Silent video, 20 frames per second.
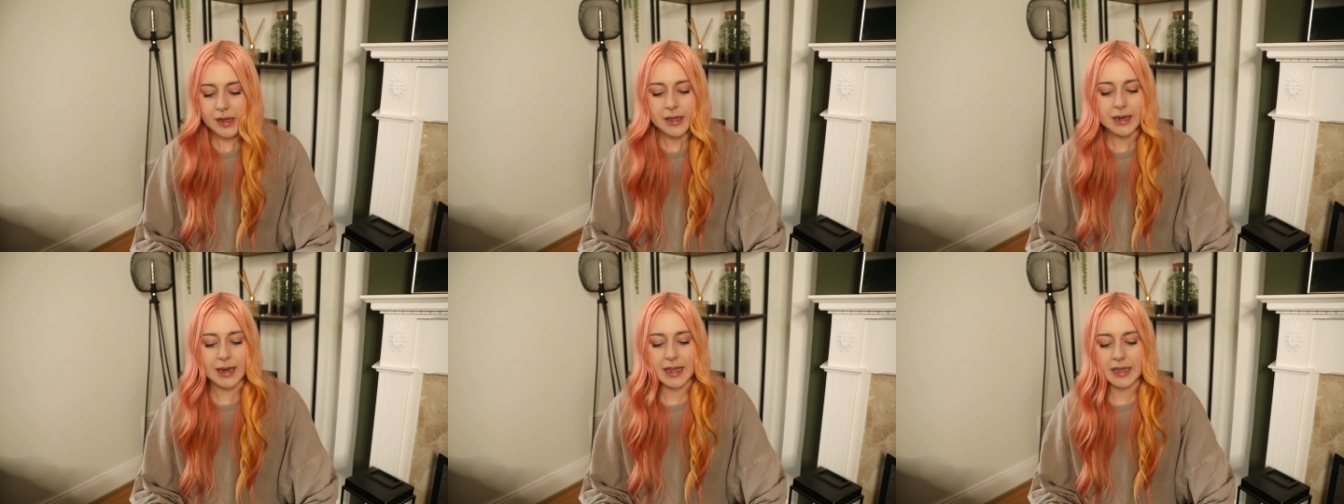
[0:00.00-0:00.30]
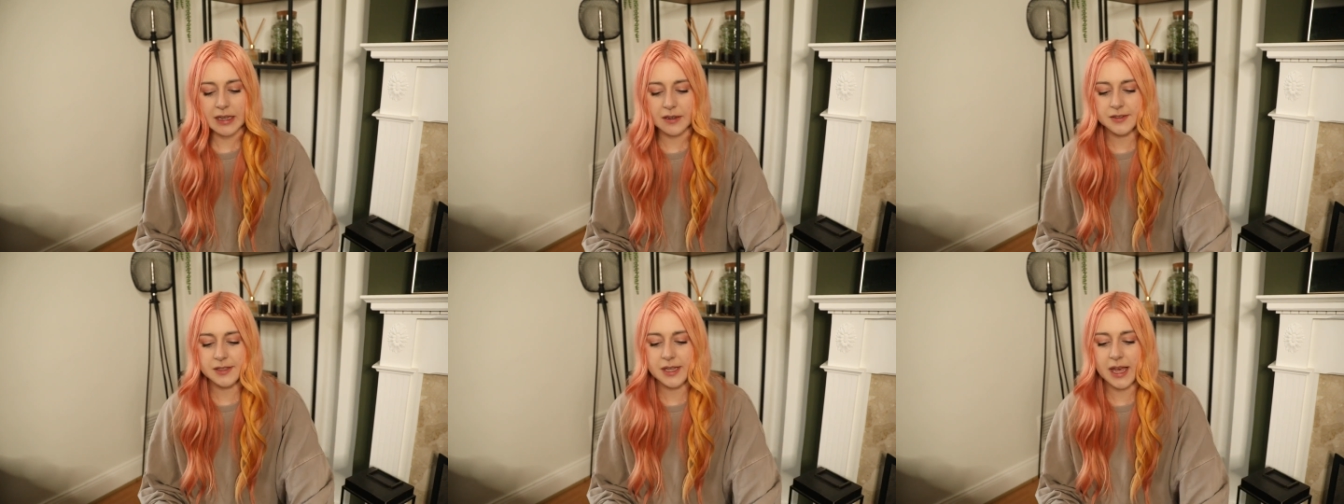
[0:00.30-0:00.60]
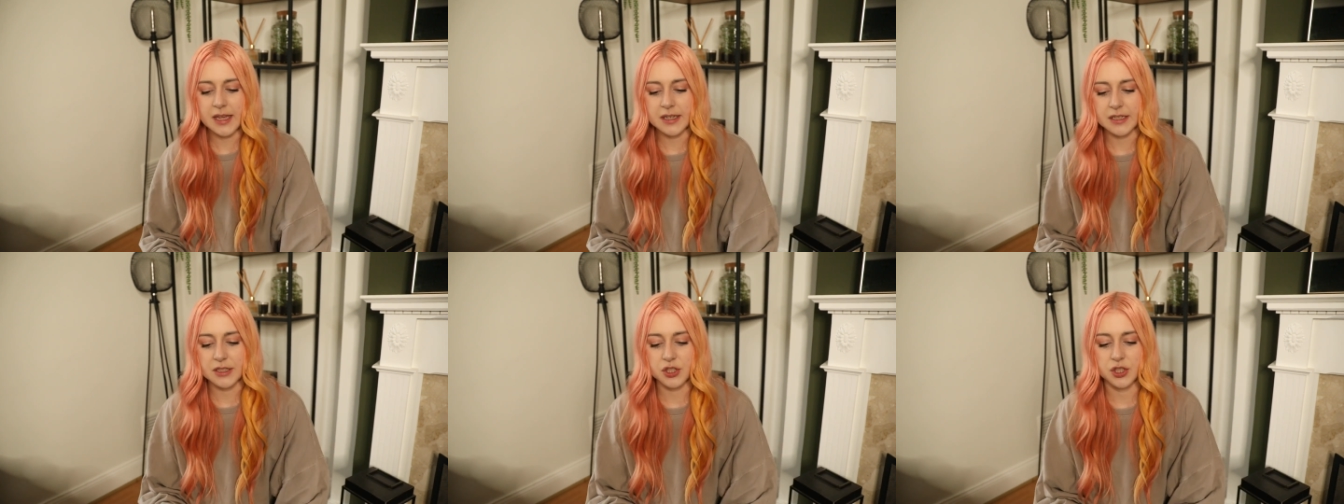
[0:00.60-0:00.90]
Like I've
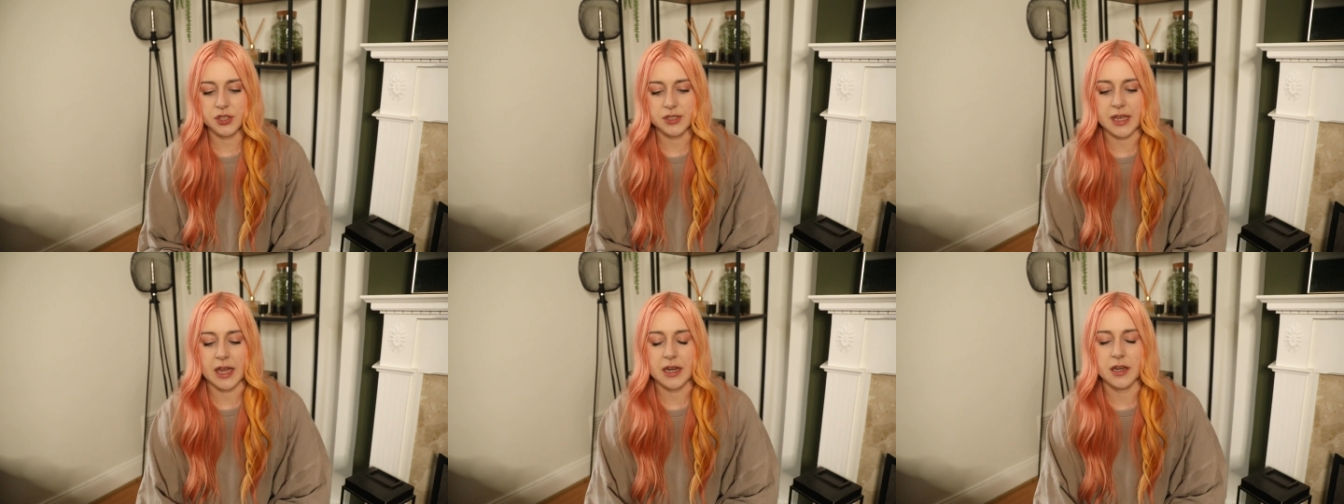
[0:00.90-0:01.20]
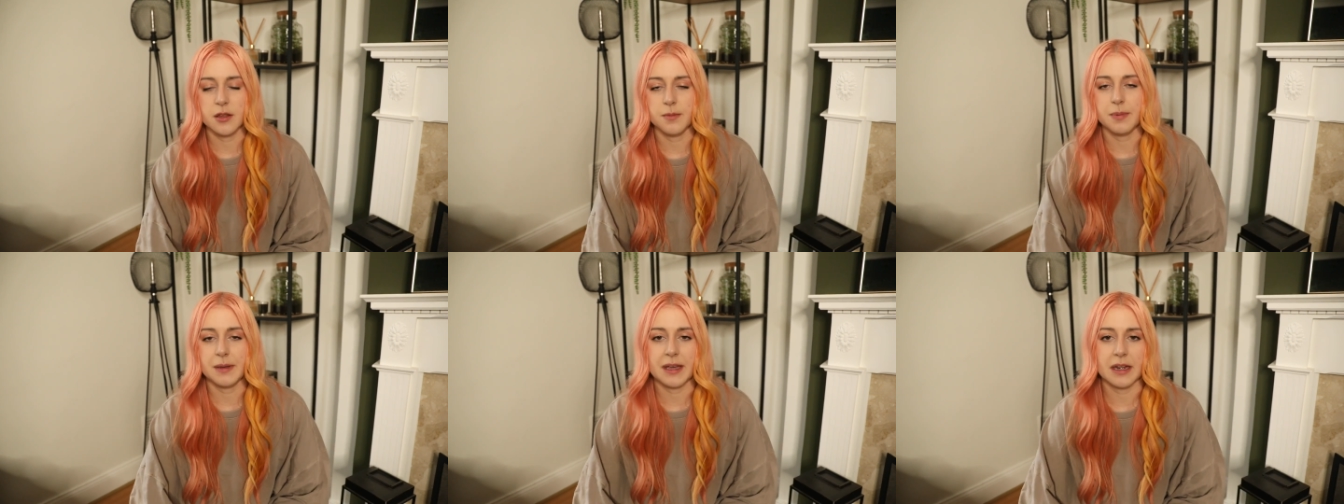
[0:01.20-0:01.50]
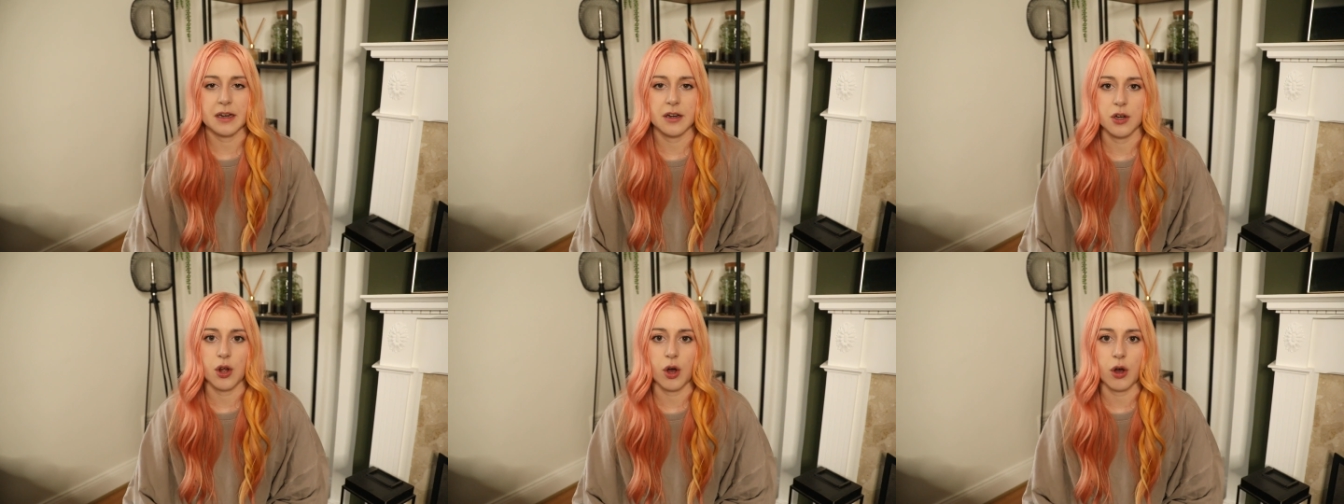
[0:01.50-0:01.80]
said, it's just kind of the
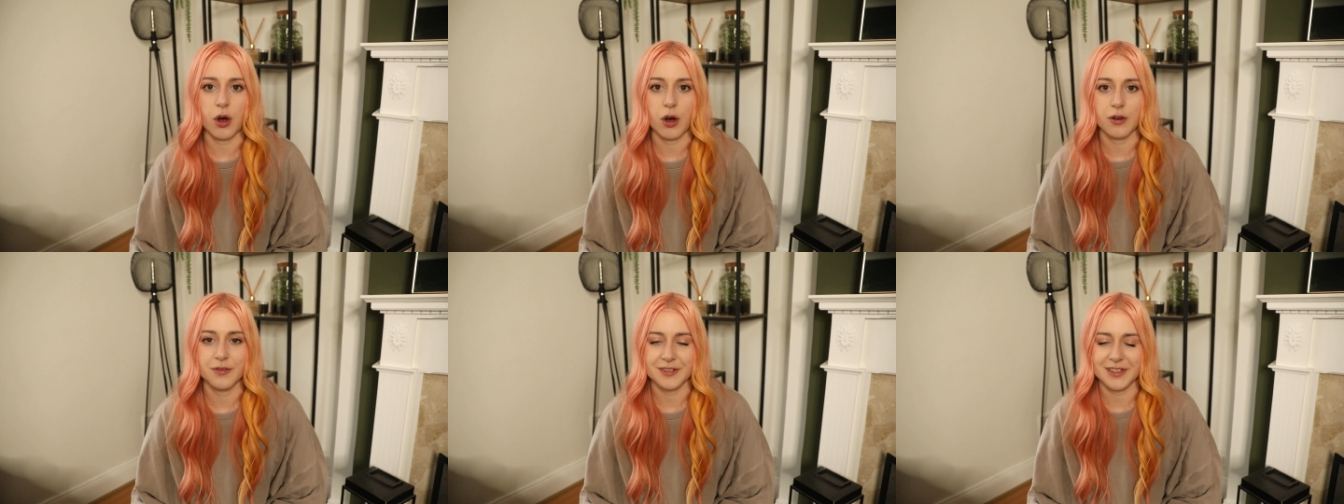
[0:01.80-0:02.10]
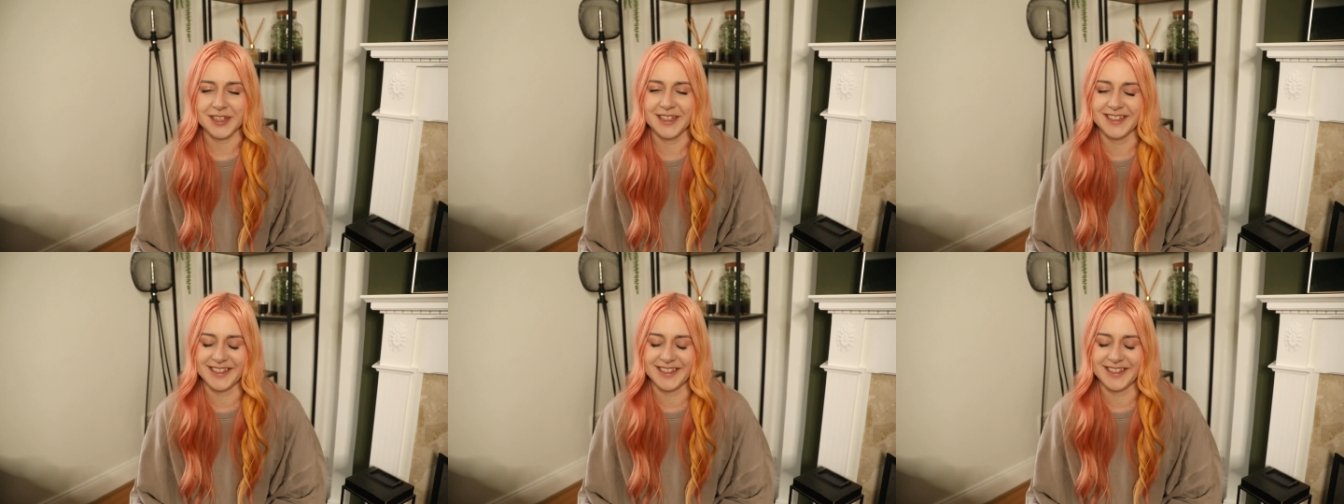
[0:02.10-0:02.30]
beginning of